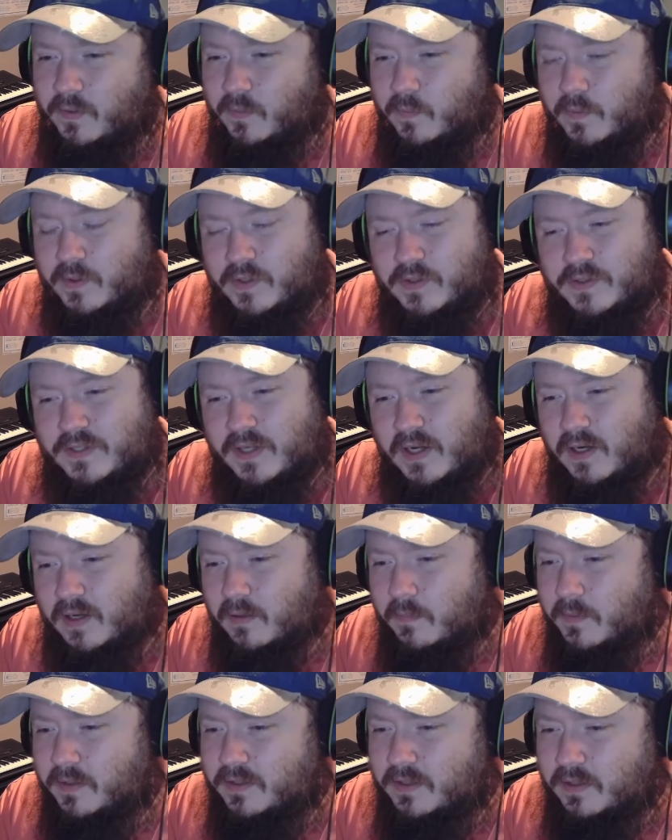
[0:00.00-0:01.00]
When you're talking
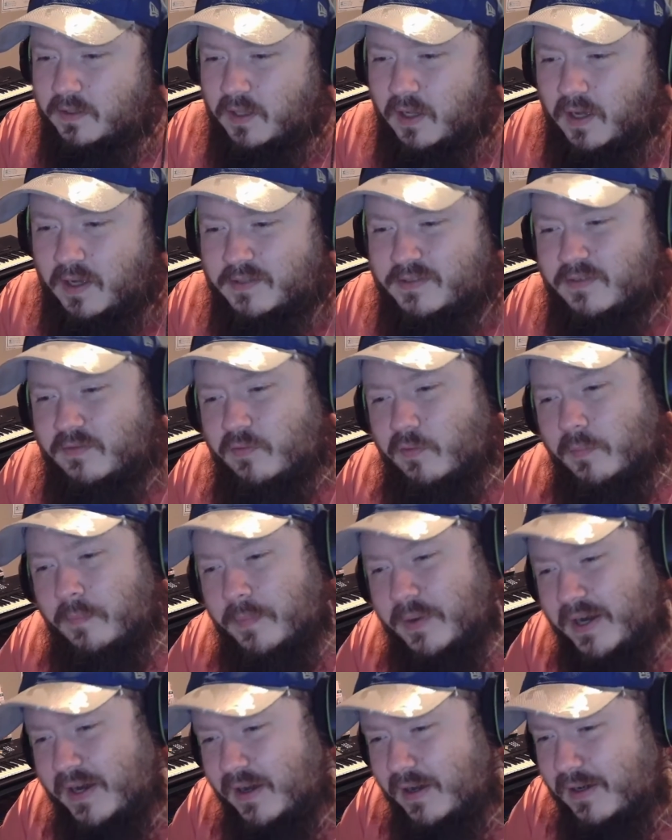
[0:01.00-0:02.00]
about the loss of a
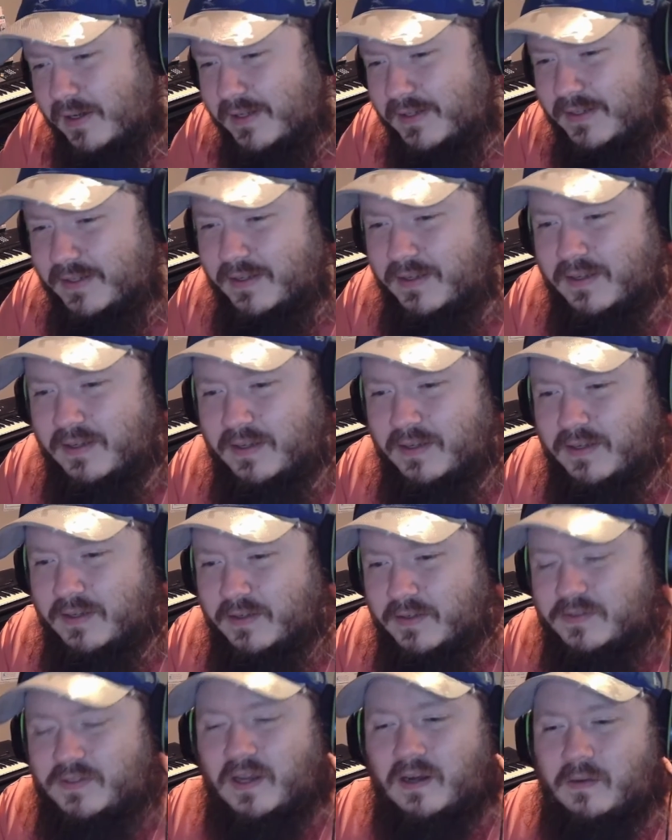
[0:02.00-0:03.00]
parent,
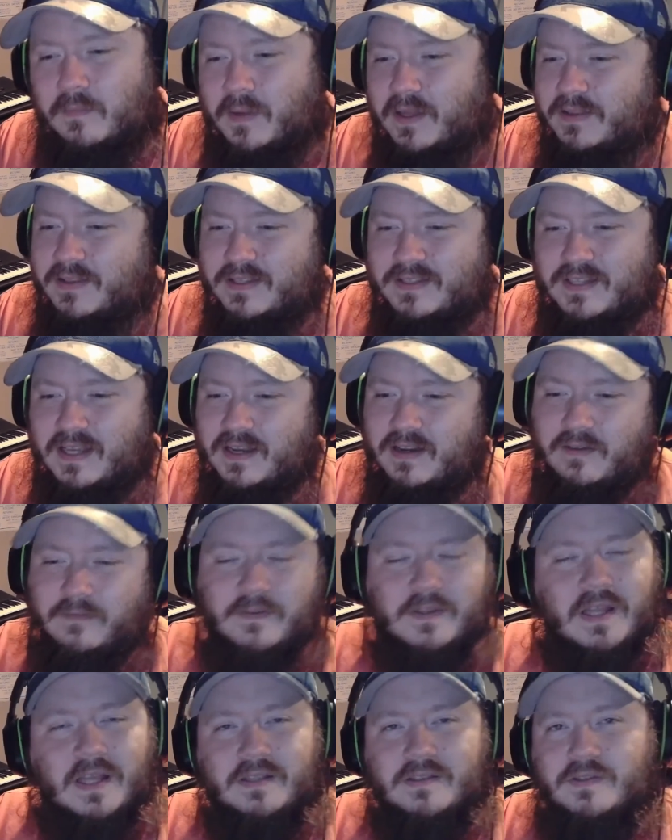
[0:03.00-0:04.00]
you're talking about, this ain't
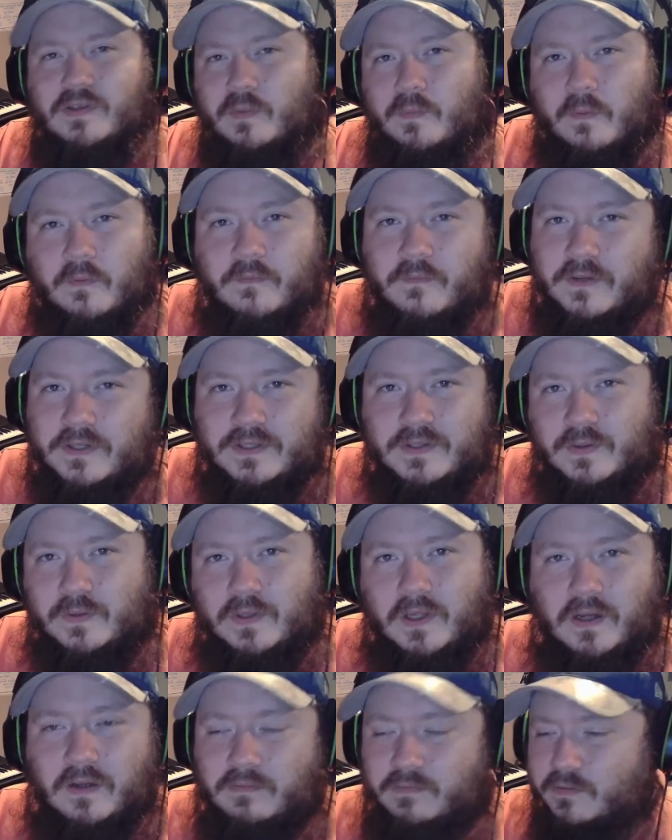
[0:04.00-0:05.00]
even that superficial
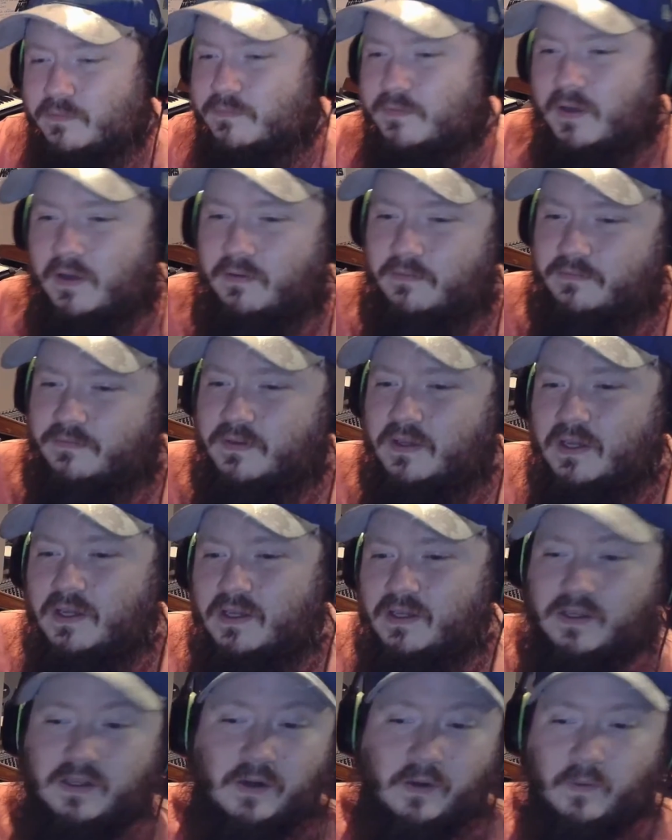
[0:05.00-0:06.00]
love of
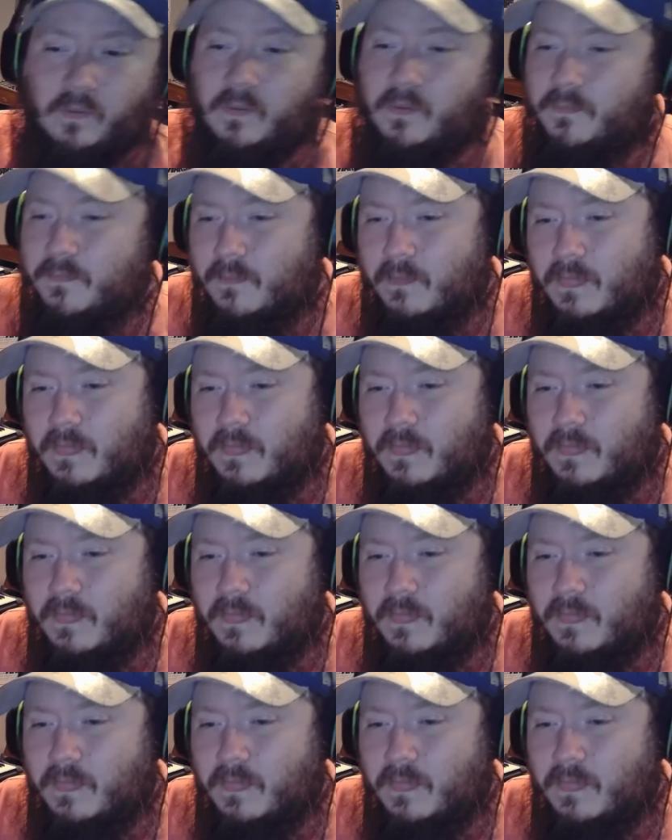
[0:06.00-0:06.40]
you know,